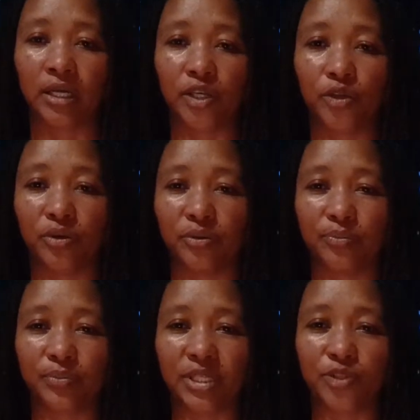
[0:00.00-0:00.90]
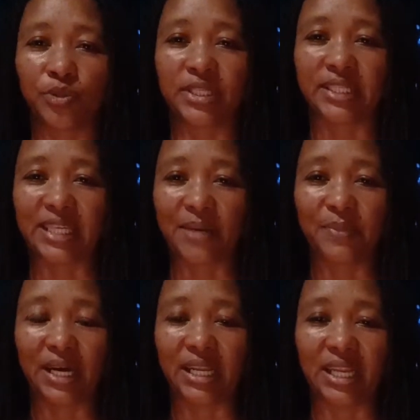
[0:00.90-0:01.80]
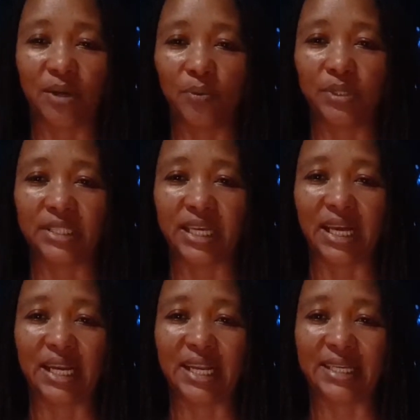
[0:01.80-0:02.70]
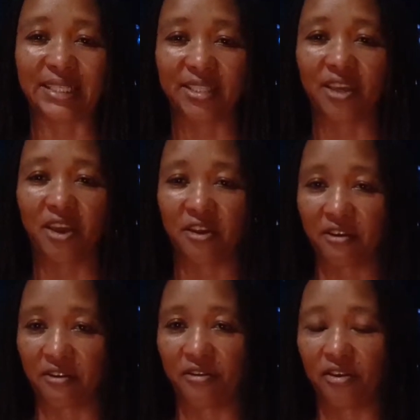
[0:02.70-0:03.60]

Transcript: It would seem that they would take less care,